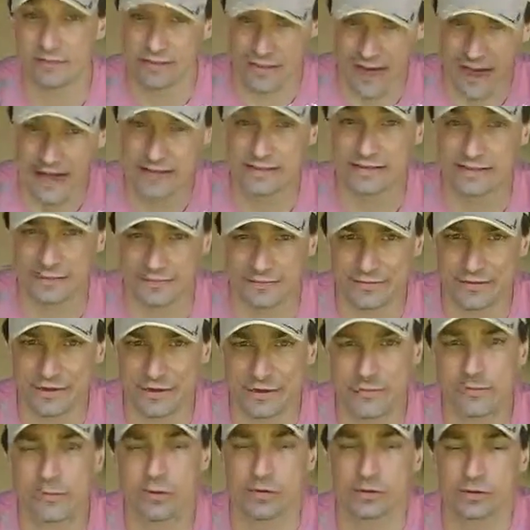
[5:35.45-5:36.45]
That's a
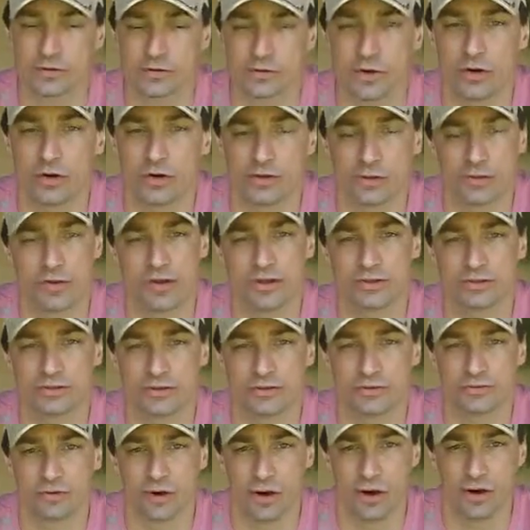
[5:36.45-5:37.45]
very important
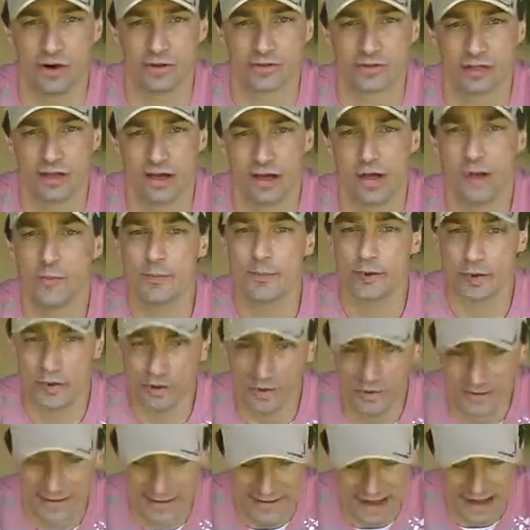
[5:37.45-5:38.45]
question to ask,
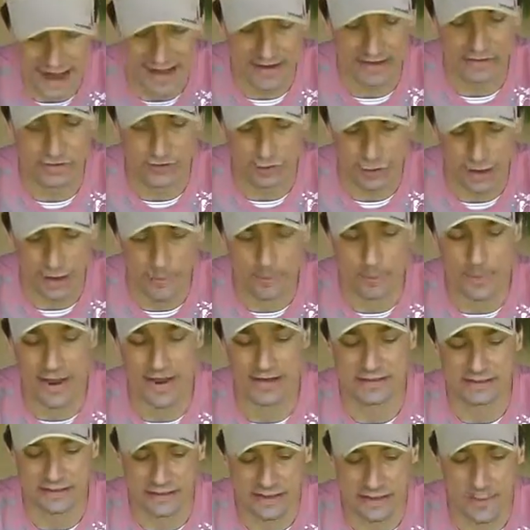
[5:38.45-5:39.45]
because that is what
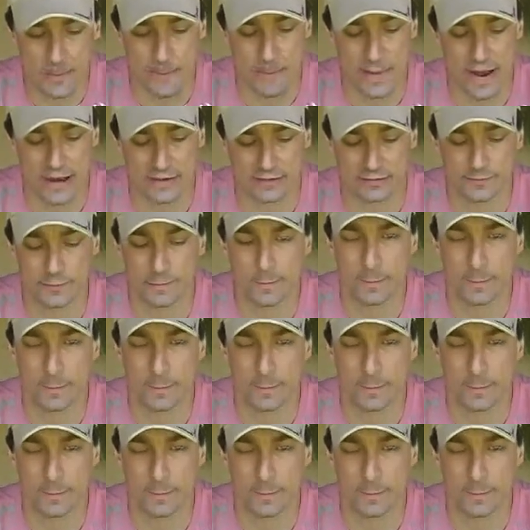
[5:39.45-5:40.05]
makes an impact.